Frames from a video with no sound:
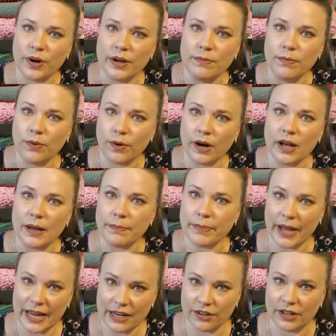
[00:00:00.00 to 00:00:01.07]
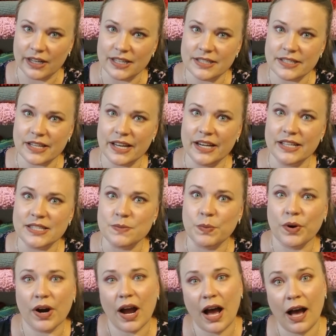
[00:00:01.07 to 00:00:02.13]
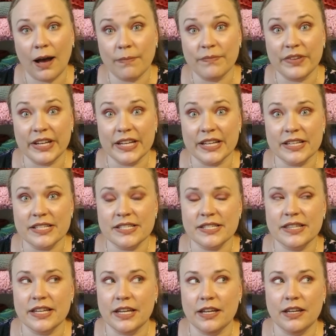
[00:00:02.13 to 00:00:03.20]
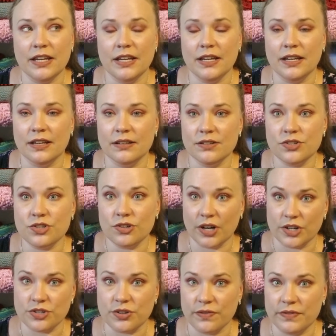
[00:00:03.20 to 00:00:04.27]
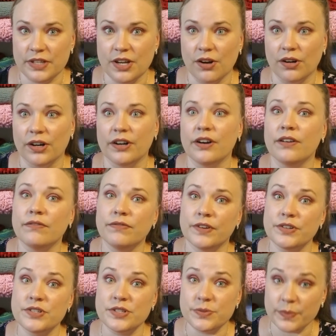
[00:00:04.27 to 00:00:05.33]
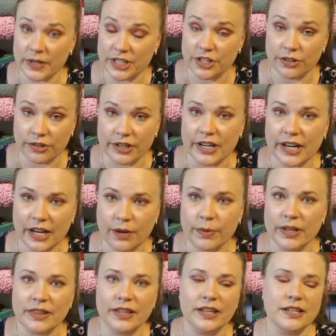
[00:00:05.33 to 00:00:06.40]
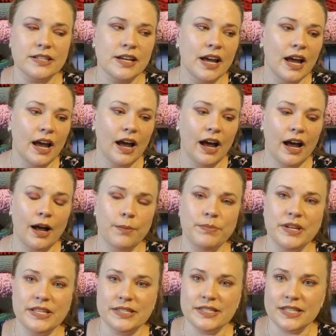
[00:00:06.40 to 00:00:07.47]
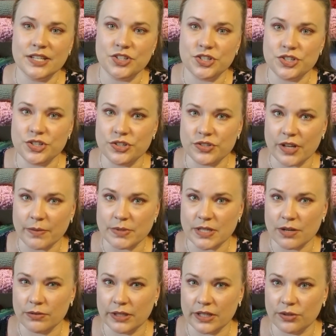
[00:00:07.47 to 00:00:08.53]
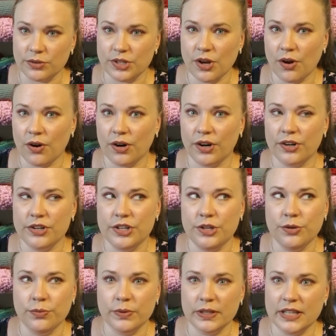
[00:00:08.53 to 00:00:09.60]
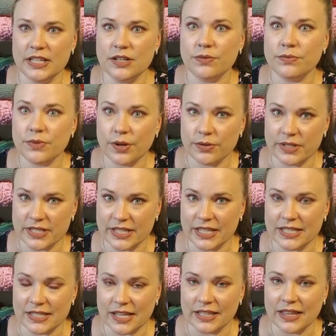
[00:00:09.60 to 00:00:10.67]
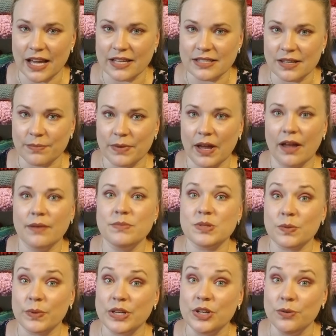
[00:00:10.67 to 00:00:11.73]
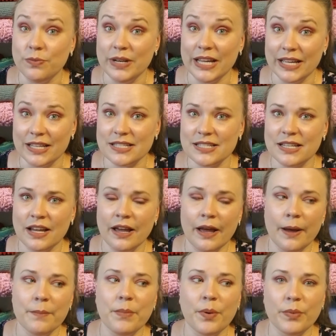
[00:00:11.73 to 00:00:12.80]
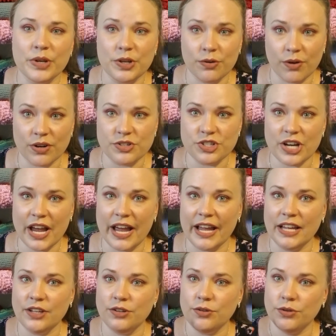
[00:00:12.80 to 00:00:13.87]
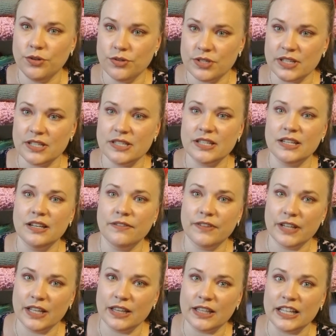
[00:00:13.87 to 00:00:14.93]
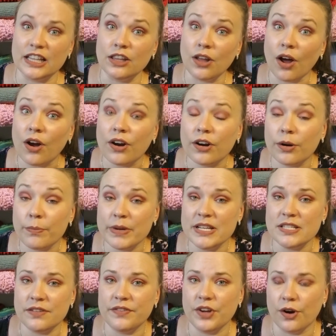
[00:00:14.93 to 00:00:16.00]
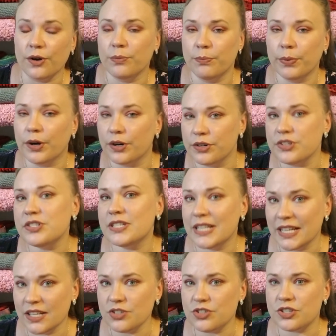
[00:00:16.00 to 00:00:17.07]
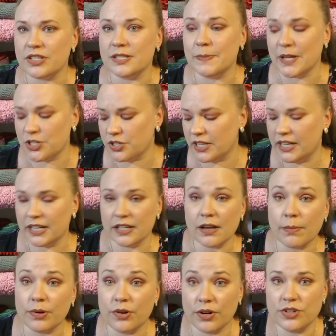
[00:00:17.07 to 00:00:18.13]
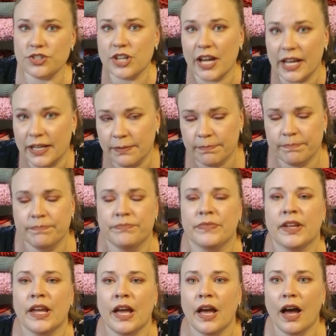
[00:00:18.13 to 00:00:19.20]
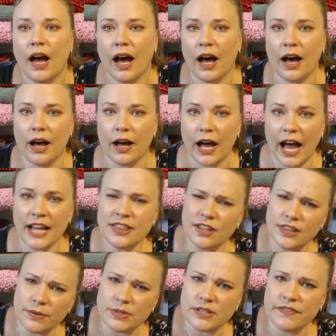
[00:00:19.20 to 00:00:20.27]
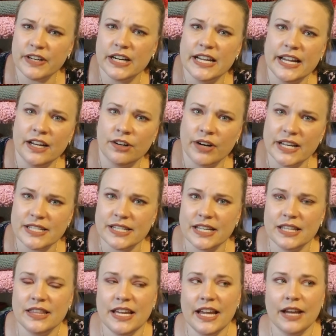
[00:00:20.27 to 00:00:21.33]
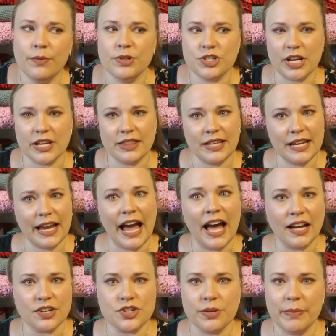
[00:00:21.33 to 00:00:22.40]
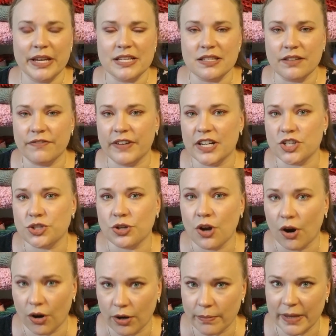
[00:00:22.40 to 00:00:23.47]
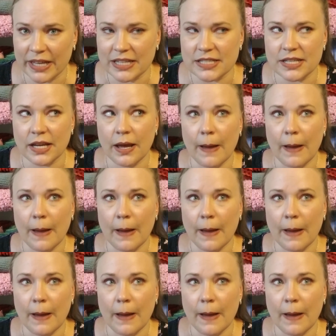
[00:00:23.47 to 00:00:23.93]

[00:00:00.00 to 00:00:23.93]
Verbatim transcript: and more apparent, and it's more obvious the structure of the yarn versus when you're knitting with it. Knit stitches use up so little yarn, you really don't notice things like that sometimes when you knit. But when you crochet, you use a significantly longer piece of yarn per stitch, especially in a double crochet. I thought that was a very interesting thing, which I think actually makes the finished garment